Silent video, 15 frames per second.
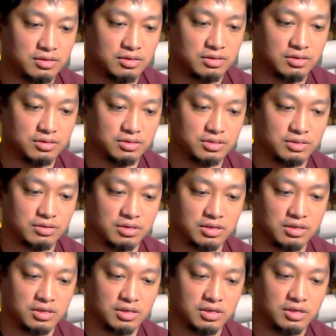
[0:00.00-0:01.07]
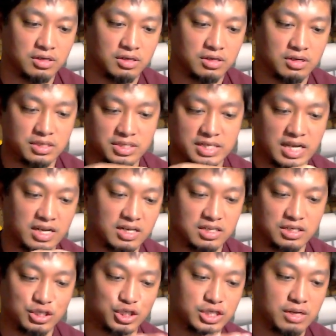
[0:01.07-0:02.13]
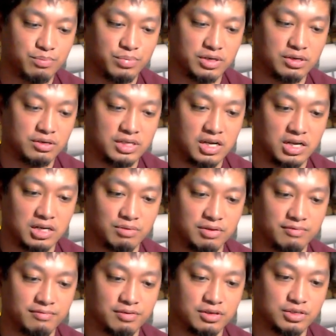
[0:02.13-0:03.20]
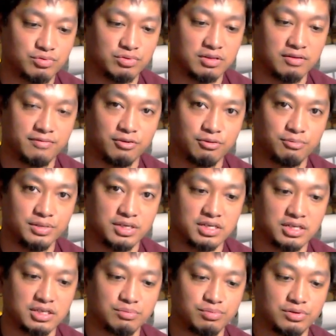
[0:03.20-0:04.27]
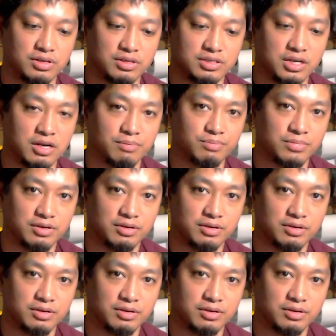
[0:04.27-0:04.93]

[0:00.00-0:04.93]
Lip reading: because you're gonna sand it and shape it all down to be flush with the foam piece that you put on top,